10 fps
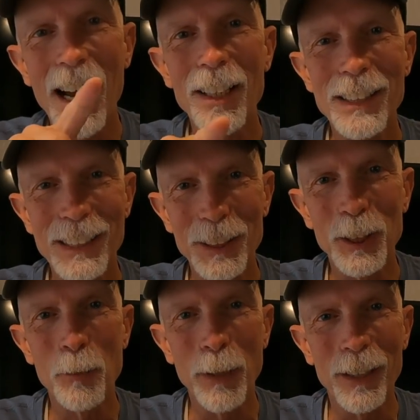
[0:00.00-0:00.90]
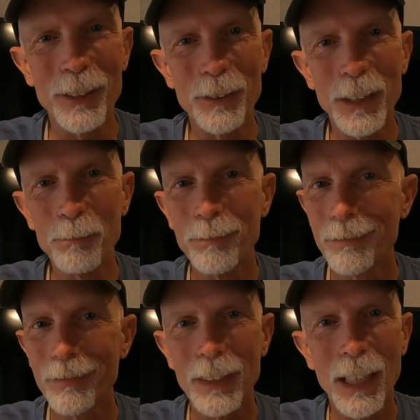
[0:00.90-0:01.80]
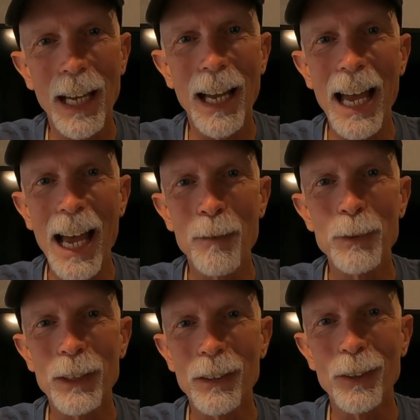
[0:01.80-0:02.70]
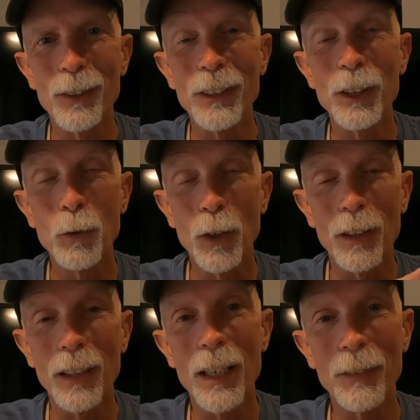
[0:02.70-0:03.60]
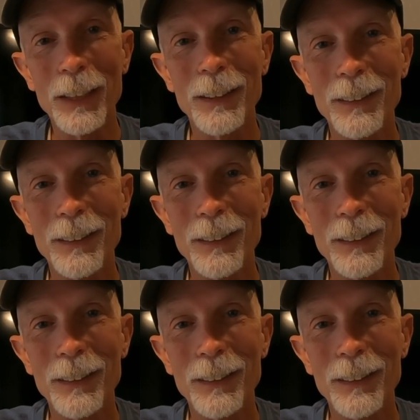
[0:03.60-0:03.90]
How to Stitch an American Dream. Absolutely. You will love it.